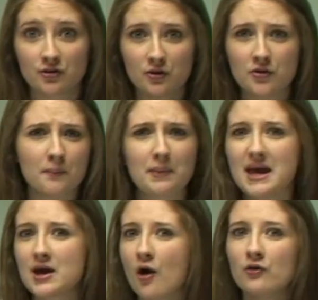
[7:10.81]
to the
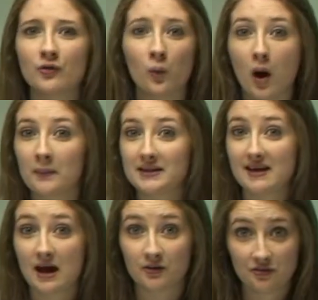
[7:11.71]
big overwhelming
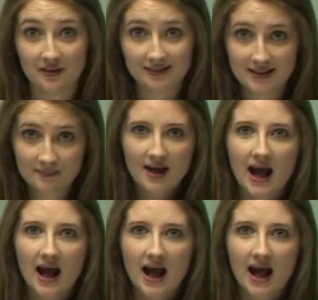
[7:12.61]
town of Sydney,